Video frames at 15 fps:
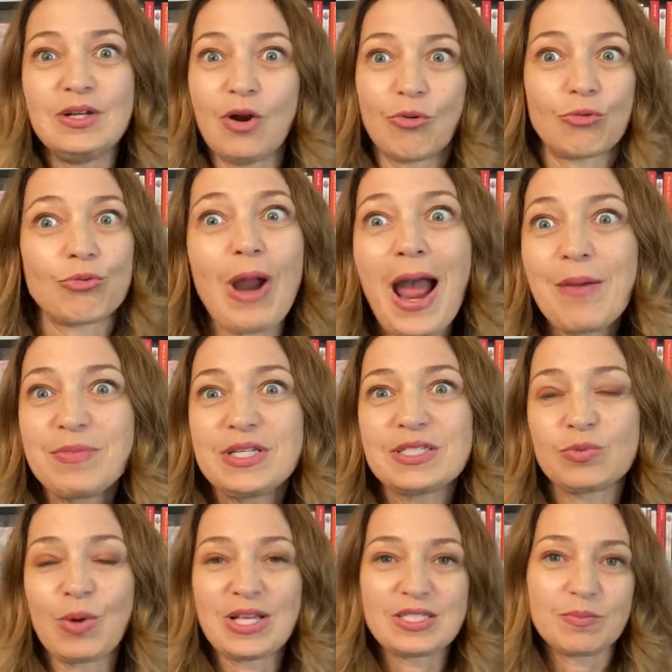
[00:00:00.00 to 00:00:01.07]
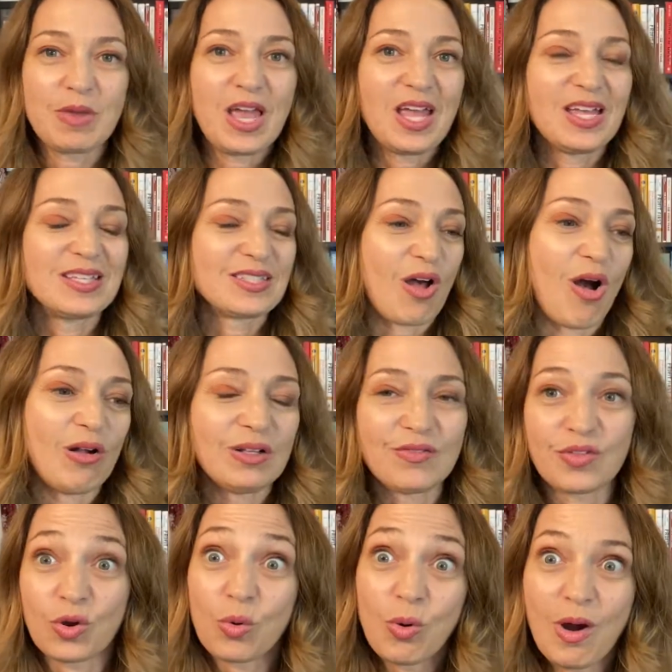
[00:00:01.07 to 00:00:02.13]
grabbed these resumes, all of
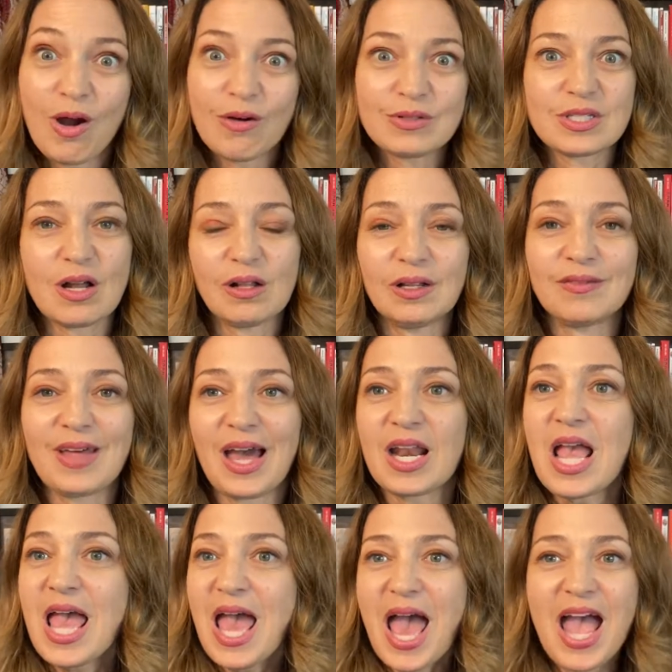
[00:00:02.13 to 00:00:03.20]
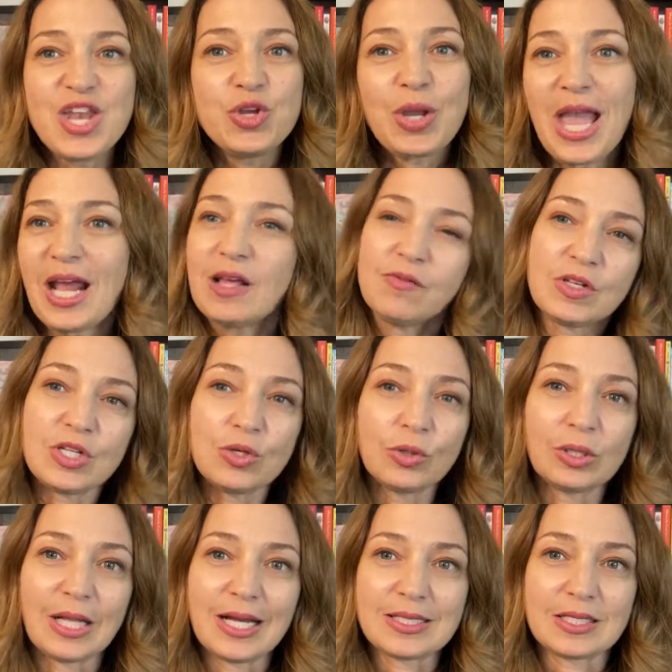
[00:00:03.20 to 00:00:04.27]
the quotes, all of that, and you can't even
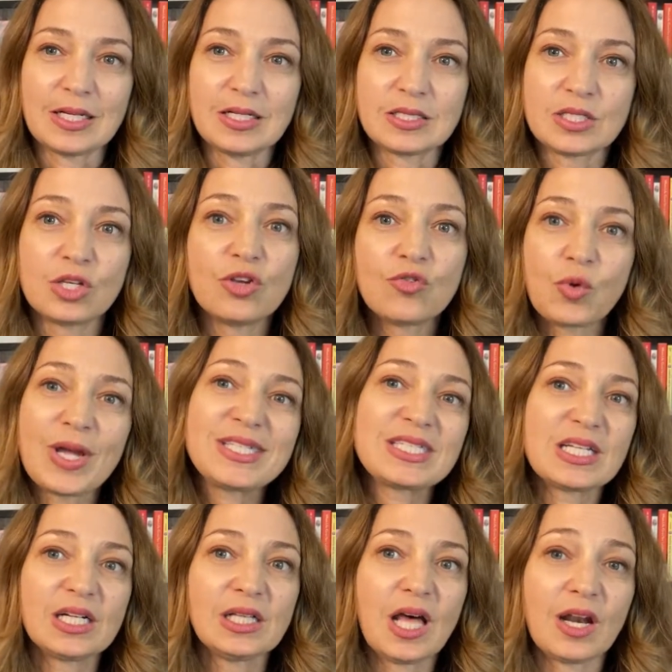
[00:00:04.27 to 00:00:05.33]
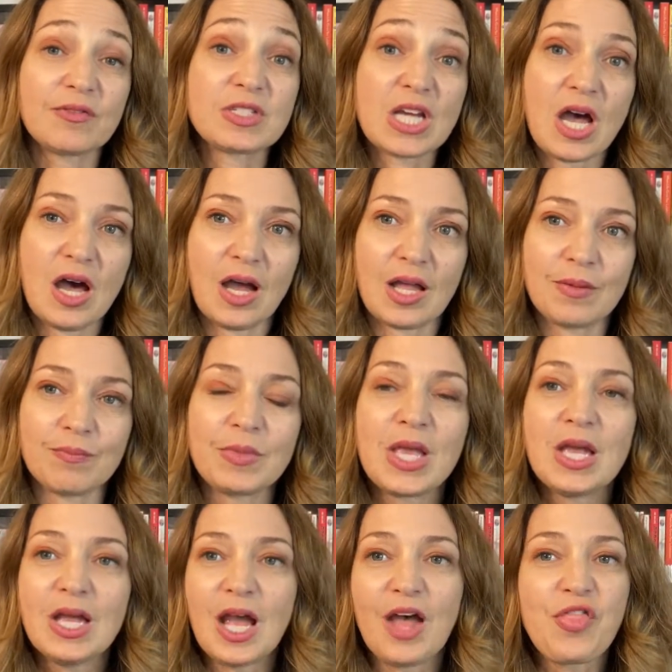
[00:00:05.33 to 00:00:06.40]
utilize it. So you've wasted a lot of time.
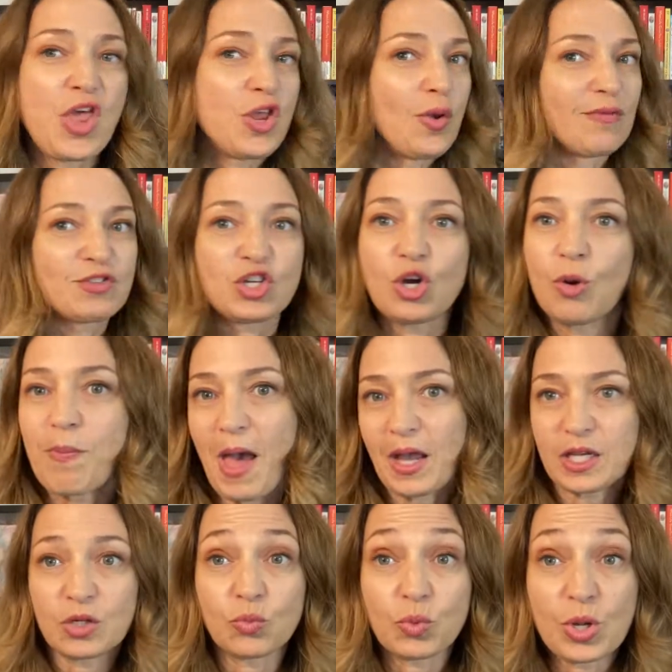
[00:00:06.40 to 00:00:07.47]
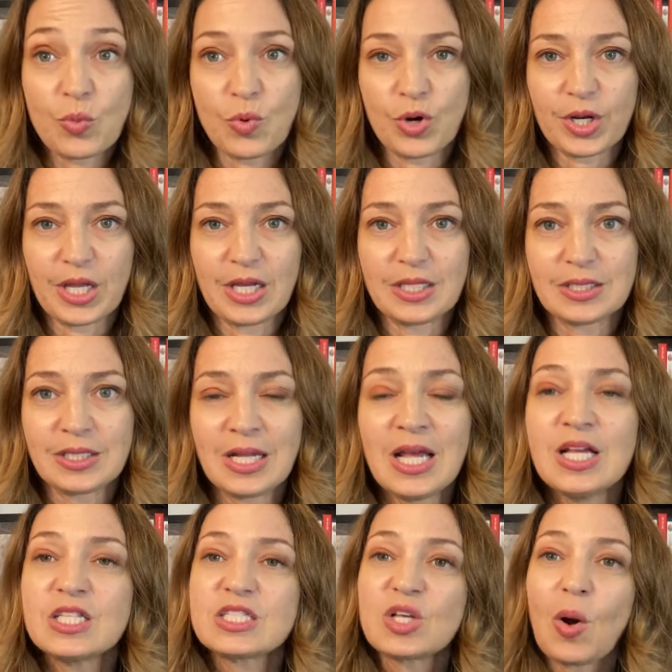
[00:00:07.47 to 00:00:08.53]
And then you have to go back and rework it.
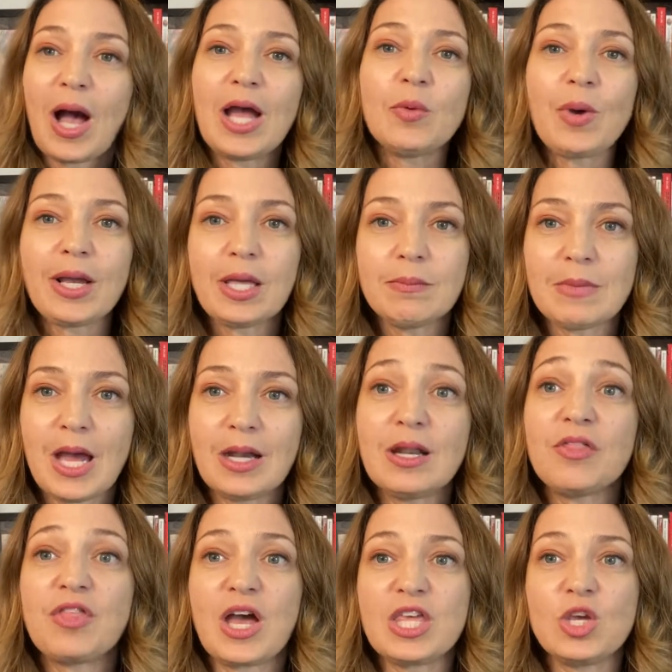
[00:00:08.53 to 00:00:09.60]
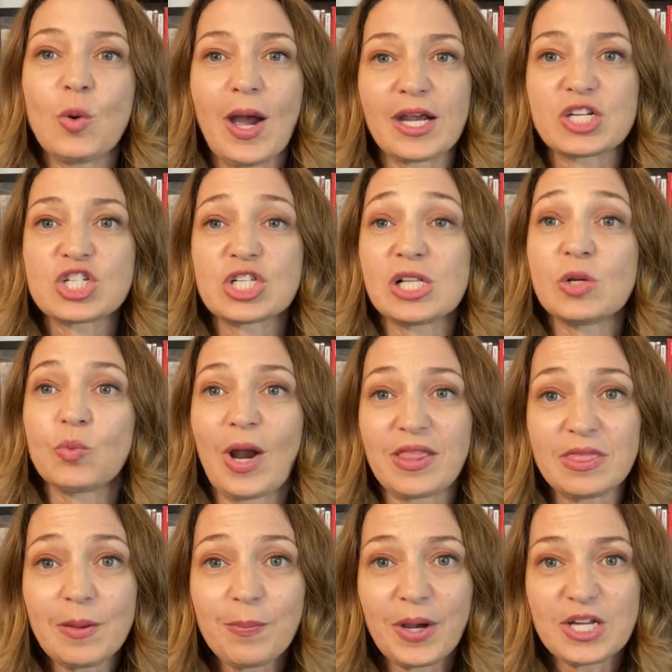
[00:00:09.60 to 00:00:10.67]
So I recommend that you actually write
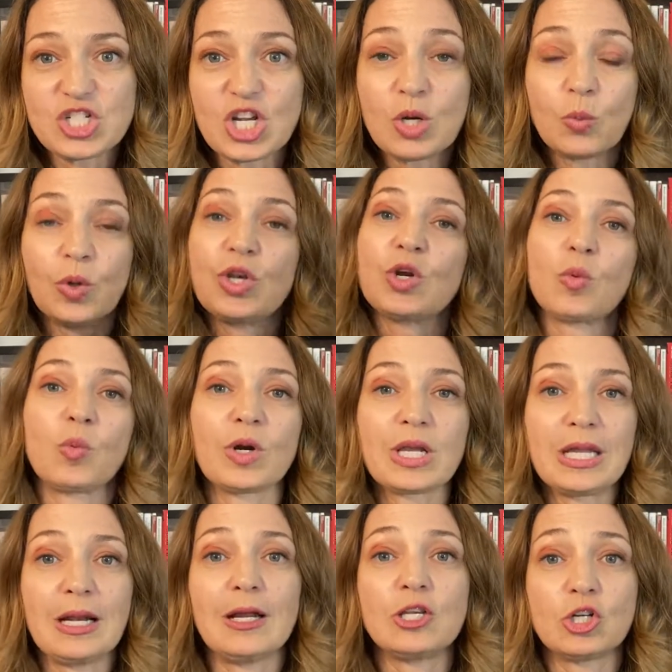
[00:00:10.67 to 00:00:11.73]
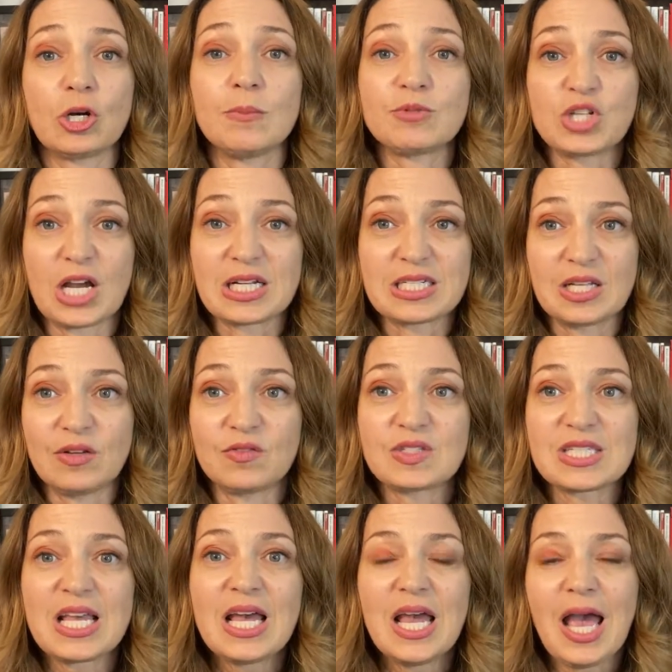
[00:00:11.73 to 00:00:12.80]
the budget when you're working on your objectives.
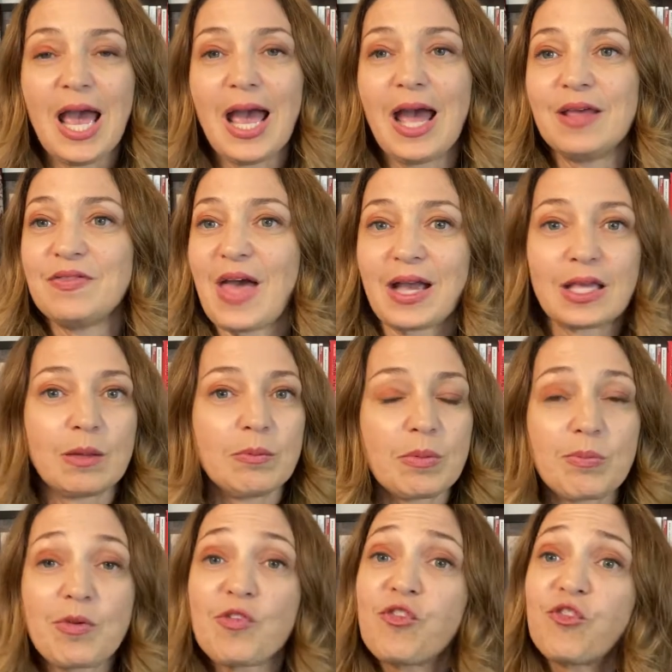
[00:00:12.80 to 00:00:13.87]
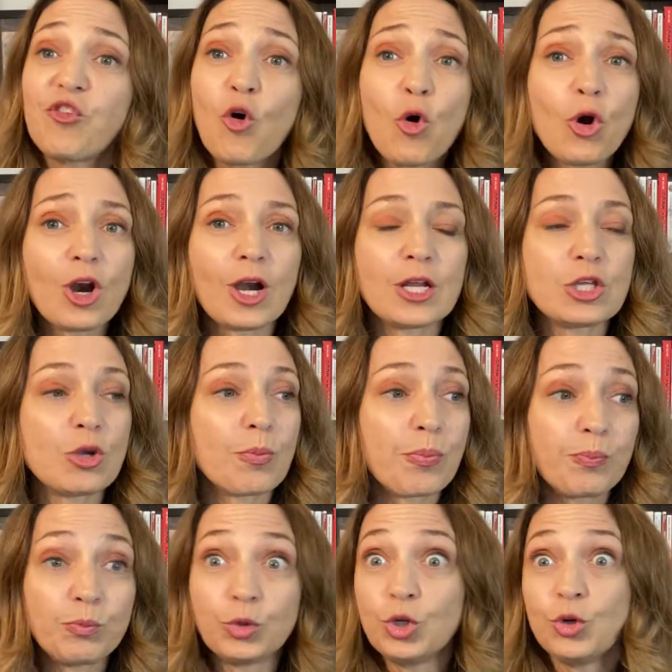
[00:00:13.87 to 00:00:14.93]
And that can be before you
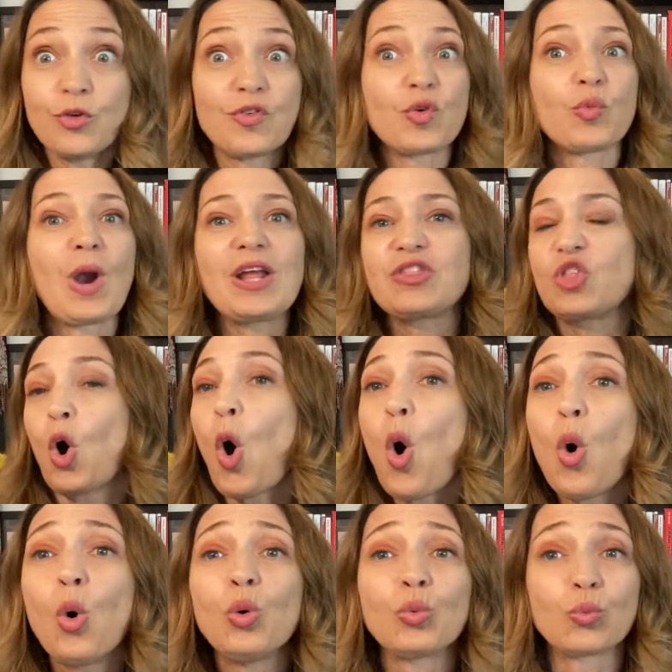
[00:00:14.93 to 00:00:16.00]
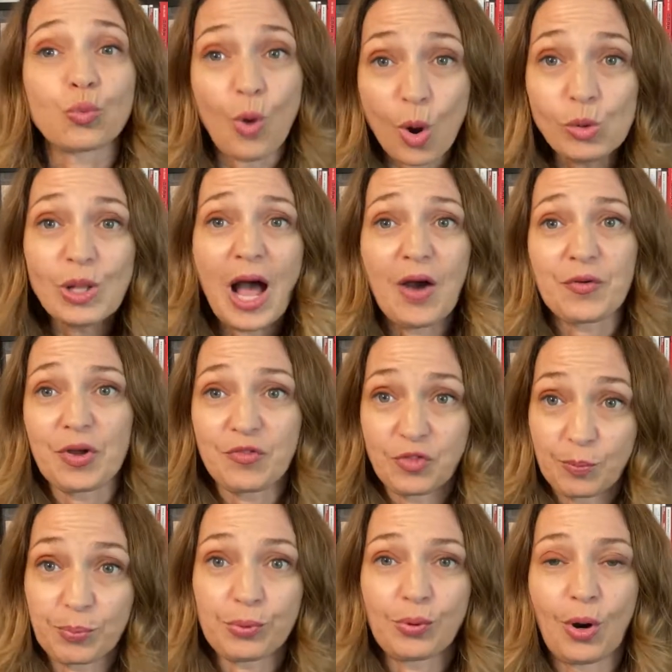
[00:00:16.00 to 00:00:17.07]
even write the whole rollout of the
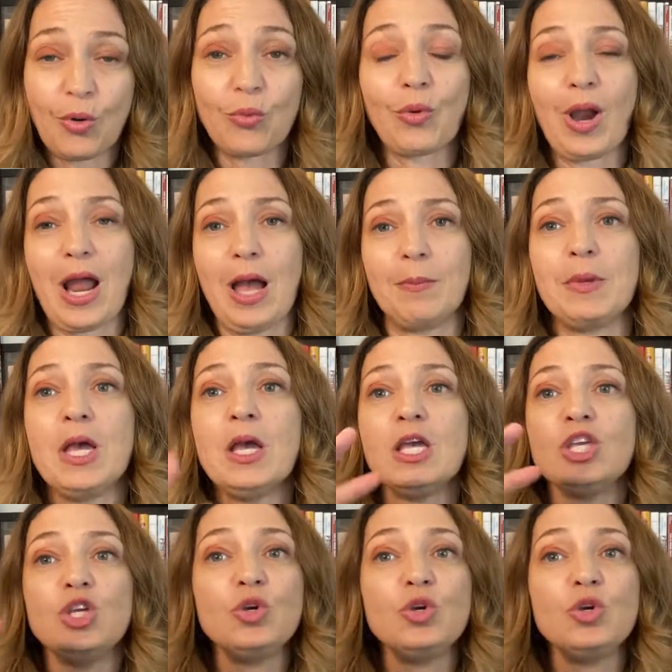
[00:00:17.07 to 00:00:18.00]
program. You